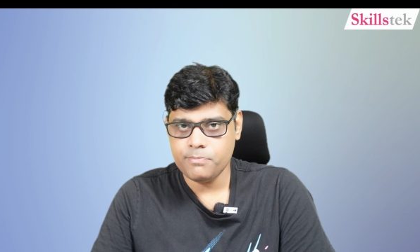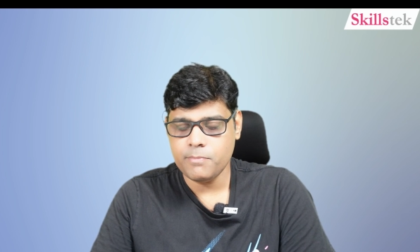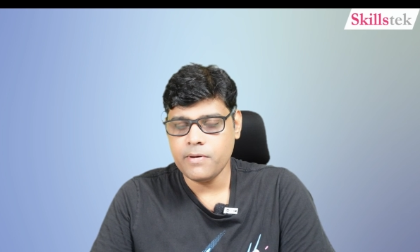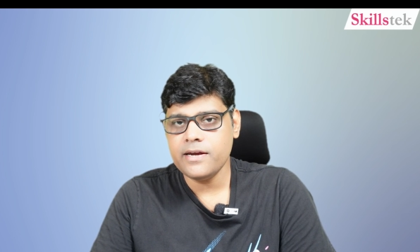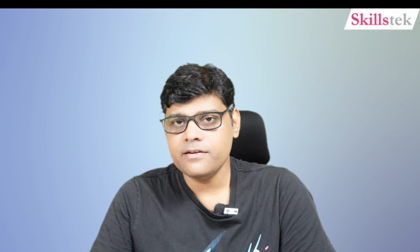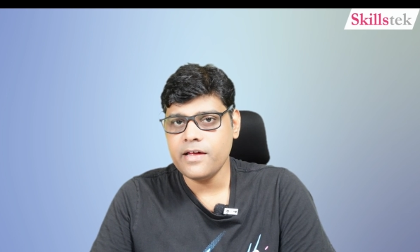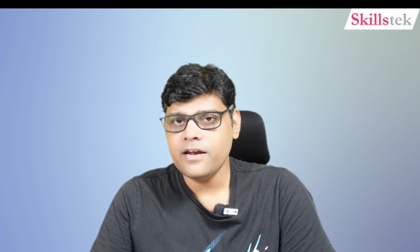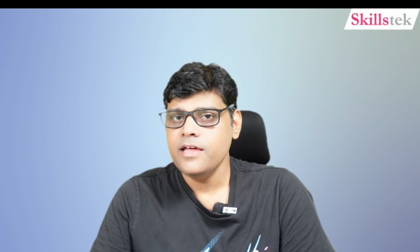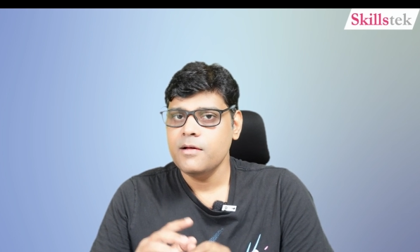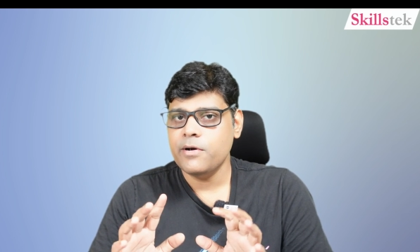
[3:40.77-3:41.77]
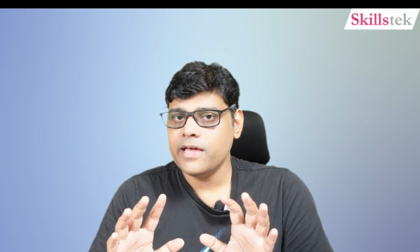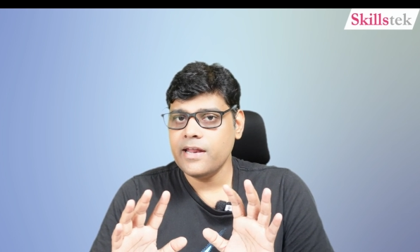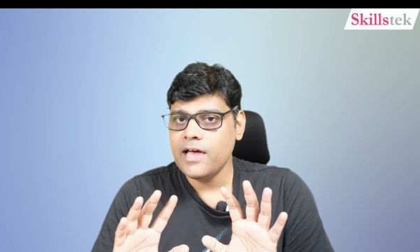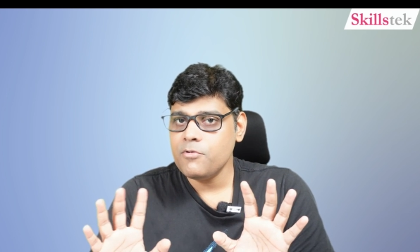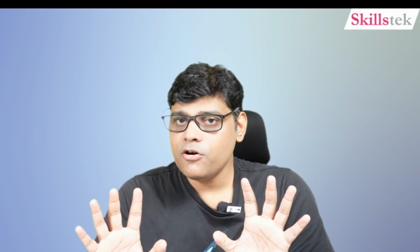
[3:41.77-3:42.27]
prepare in that but
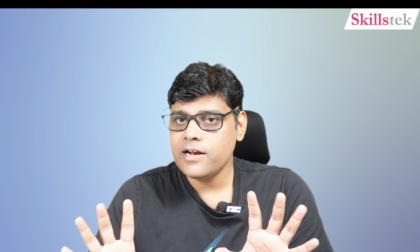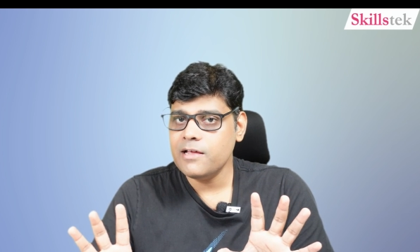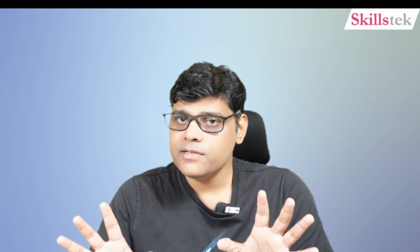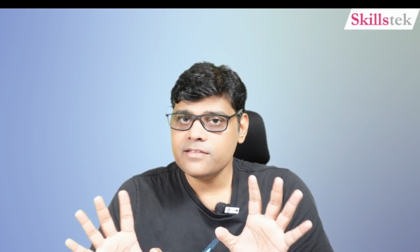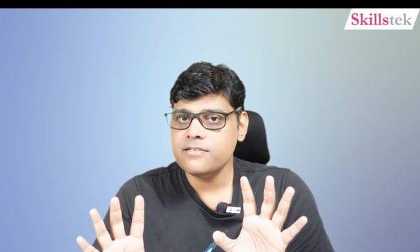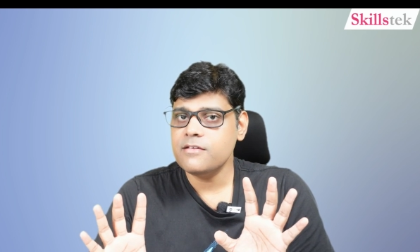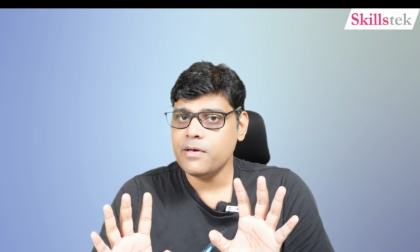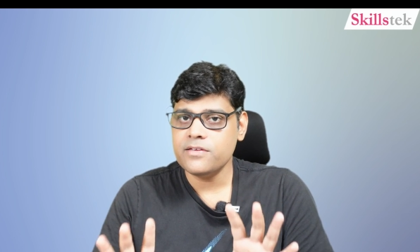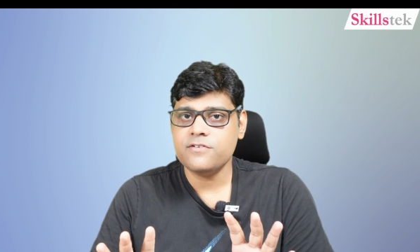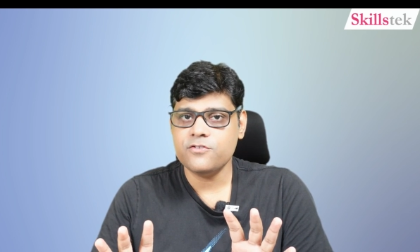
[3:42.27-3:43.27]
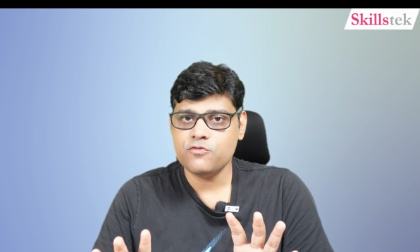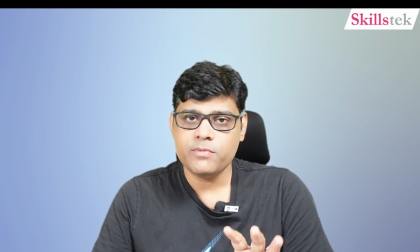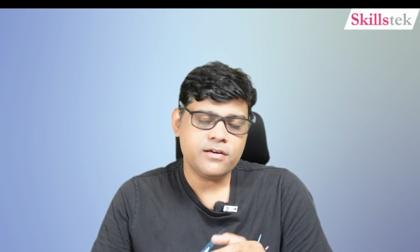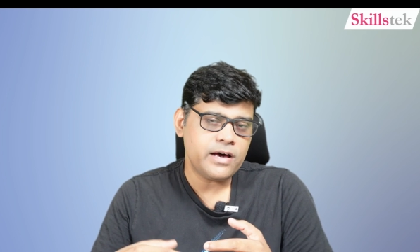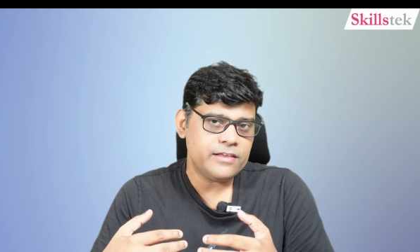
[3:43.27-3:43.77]
again i'm not claiming this is the best
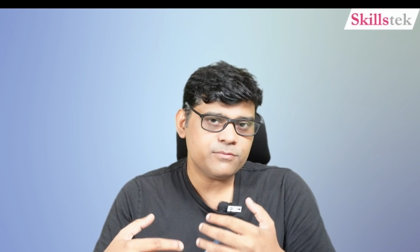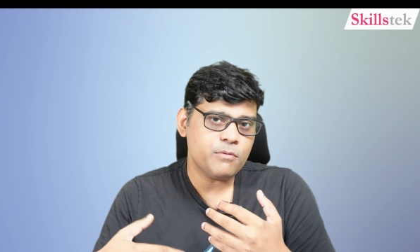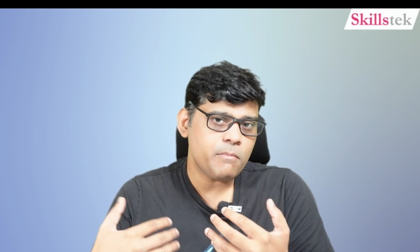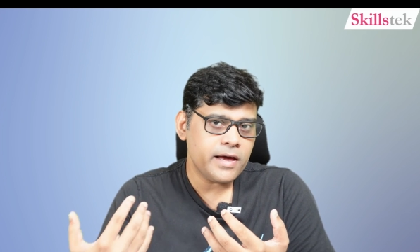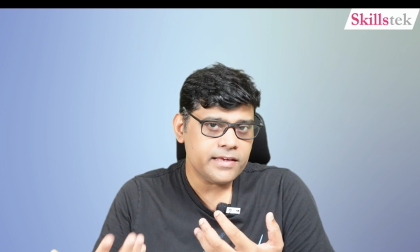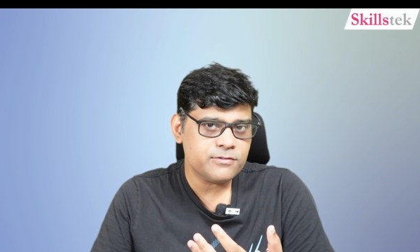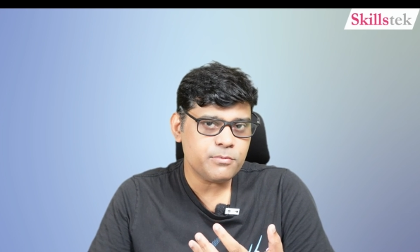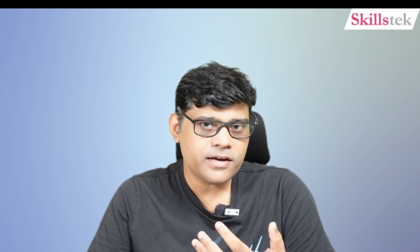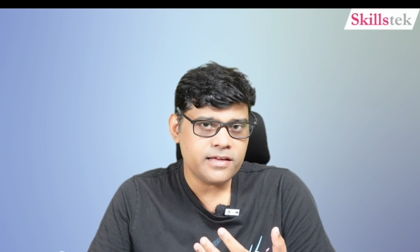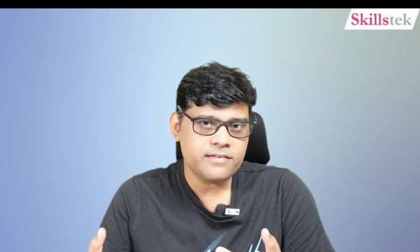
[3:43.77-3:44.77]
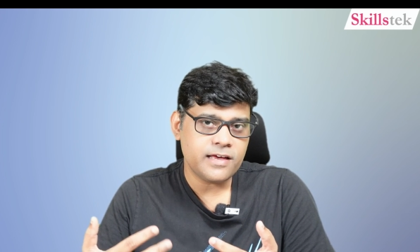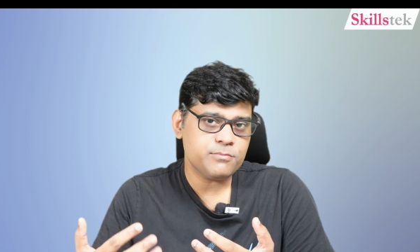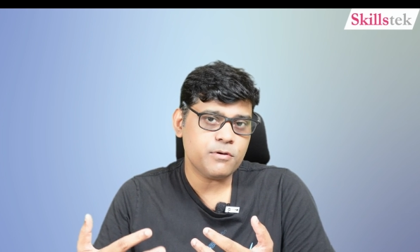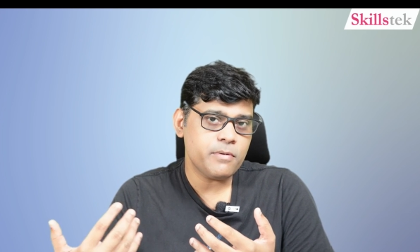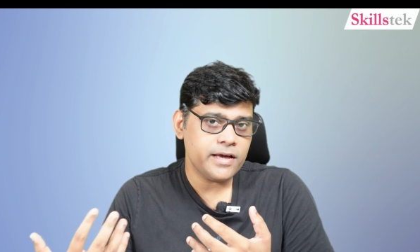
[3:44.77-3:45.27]
resume as per my expertise as
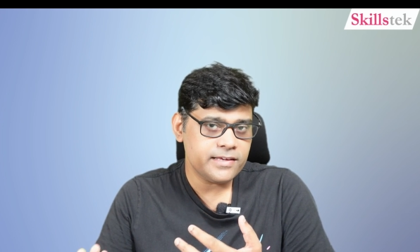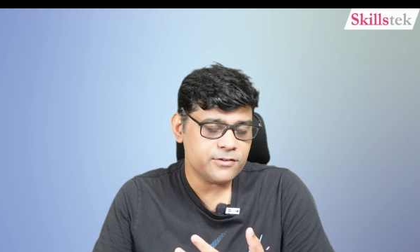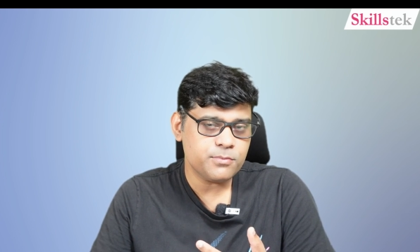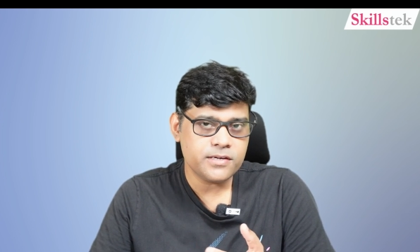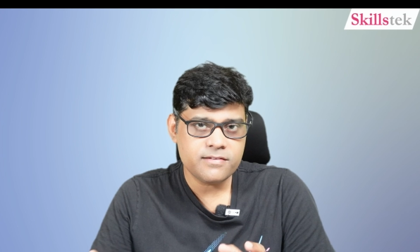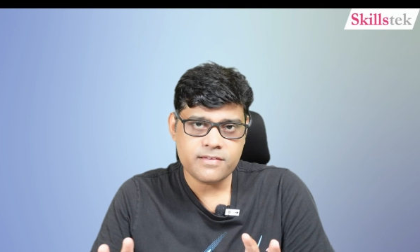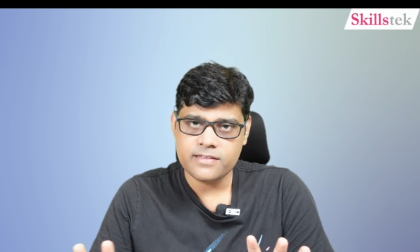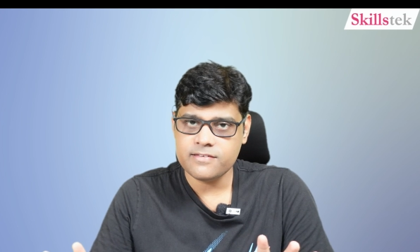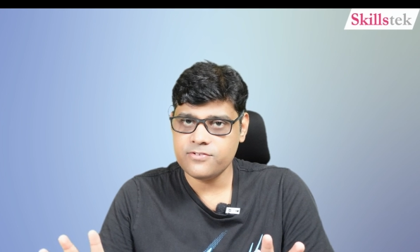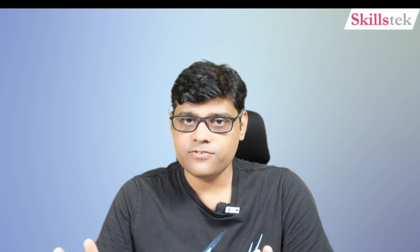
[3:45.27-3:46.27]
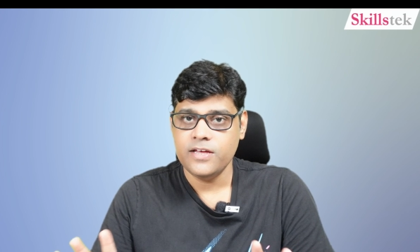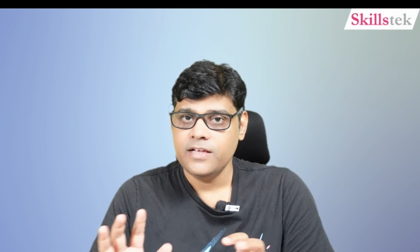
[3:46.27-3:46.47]
per my experience i just